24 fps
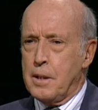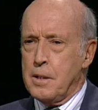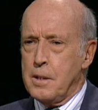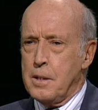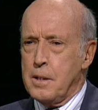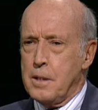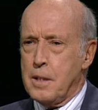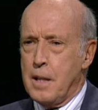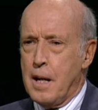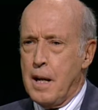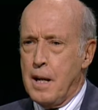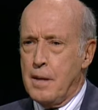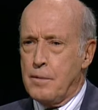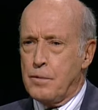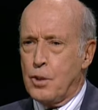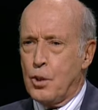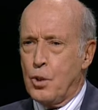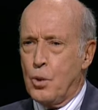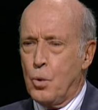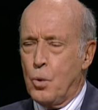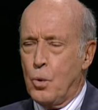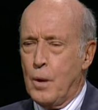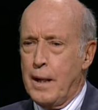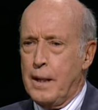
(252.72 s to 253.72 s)
doesn't have
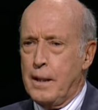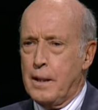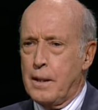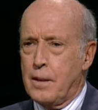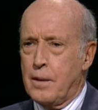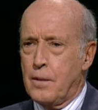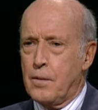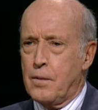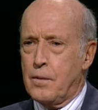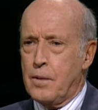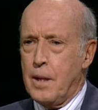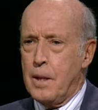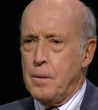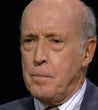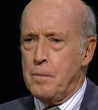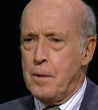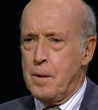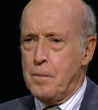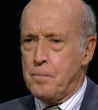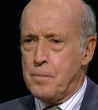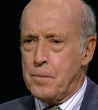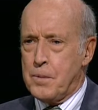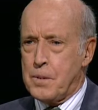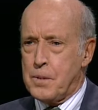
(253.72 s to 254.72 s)
quite the
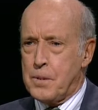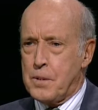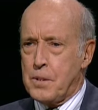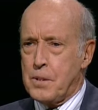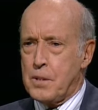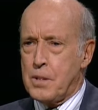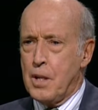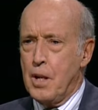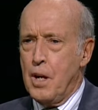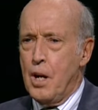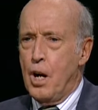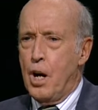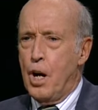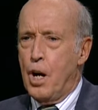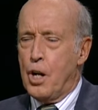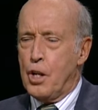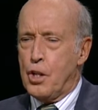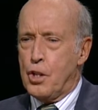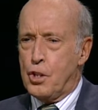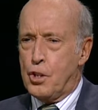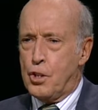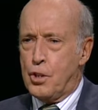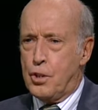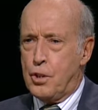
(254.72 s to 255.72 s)
same emphasis
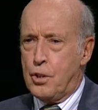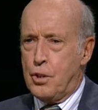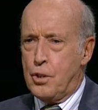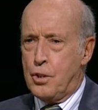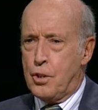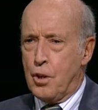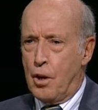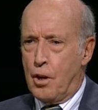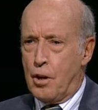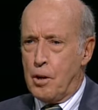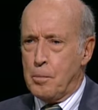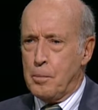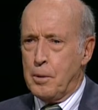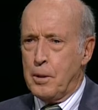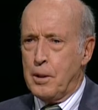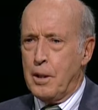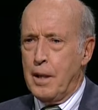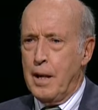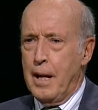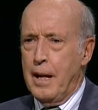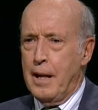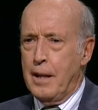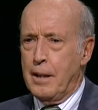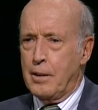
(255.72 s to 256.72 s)
on
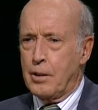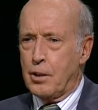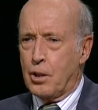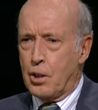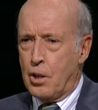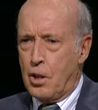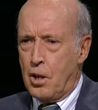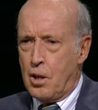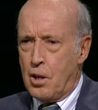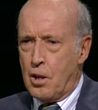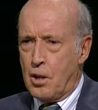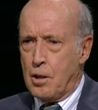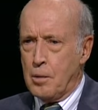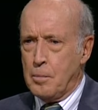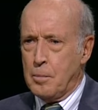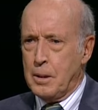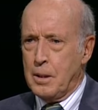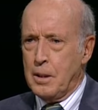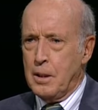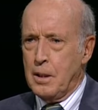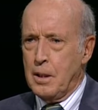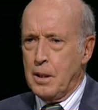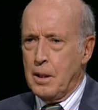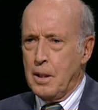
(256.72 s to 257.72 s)
dharma and
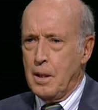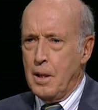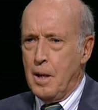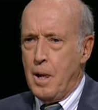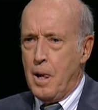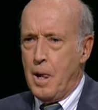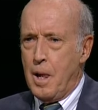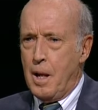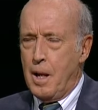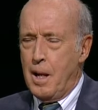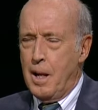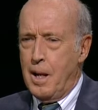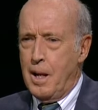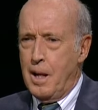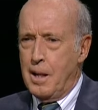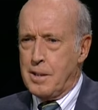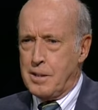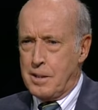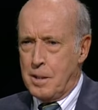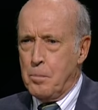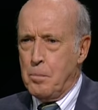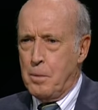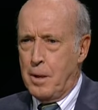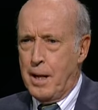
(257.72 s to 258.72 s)
karma. Mm
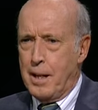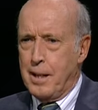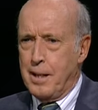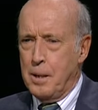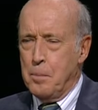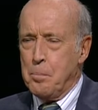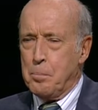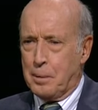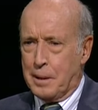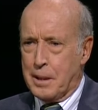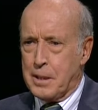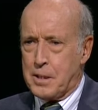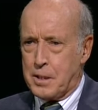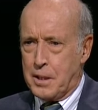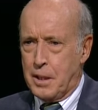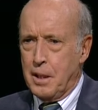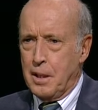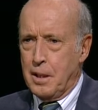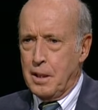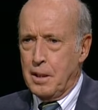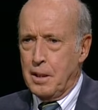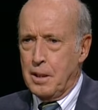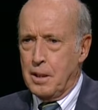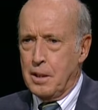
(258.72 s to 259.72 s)
-hmm. Somewhat
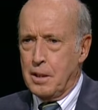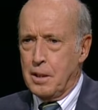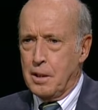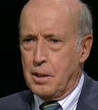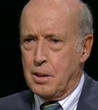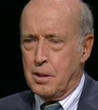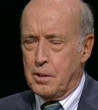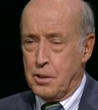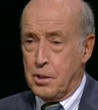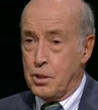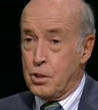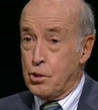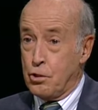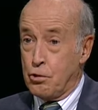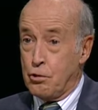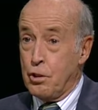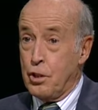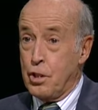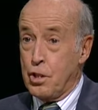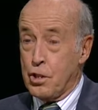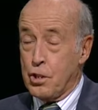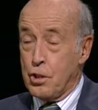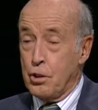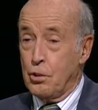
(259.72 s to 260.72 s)
implicit, because mm-hmm. mm -hmm. it's a
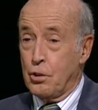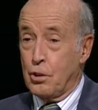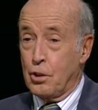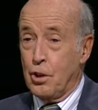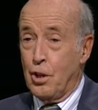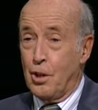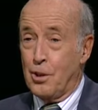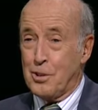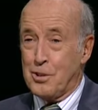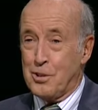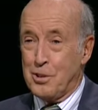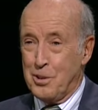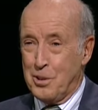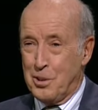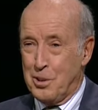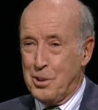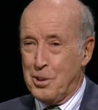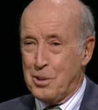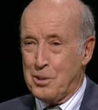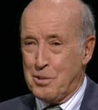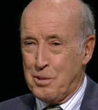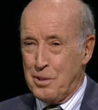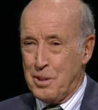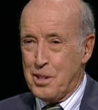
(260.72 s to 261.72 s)
traditional culture, and
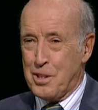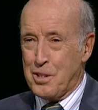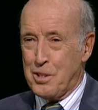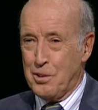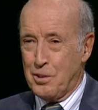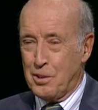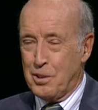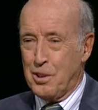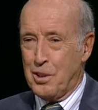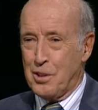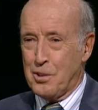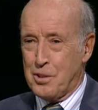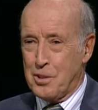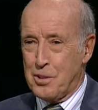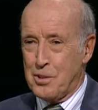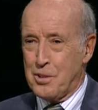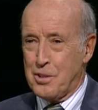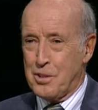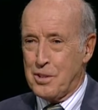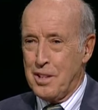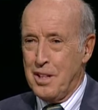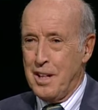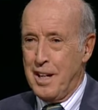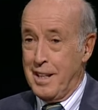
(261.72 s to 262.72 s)
all traditional
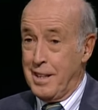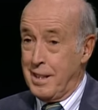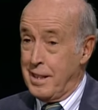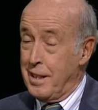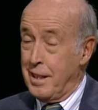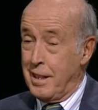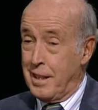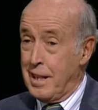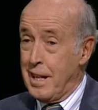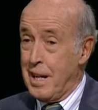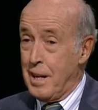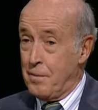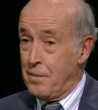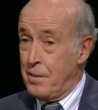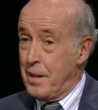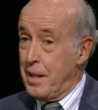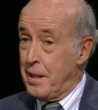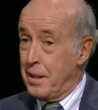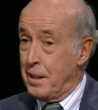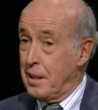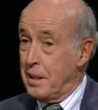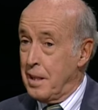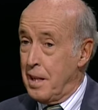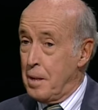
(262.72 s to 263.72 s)
cultures, I think, have
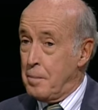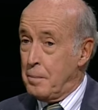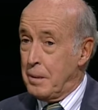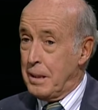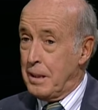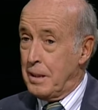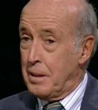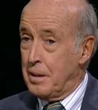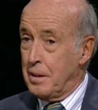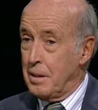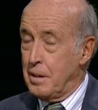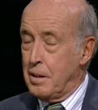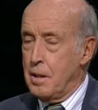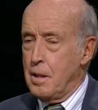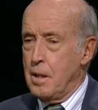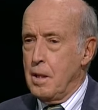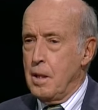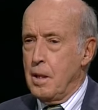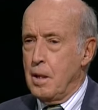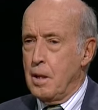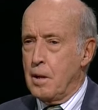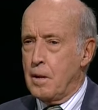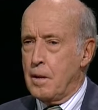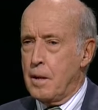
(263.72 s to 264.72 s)
that in common.
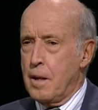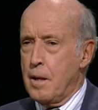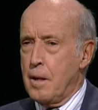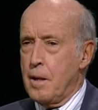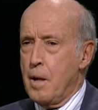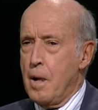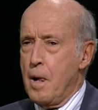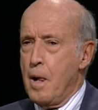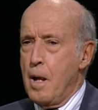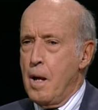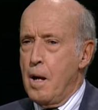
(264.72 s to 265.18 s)
Mm-hmm. All right,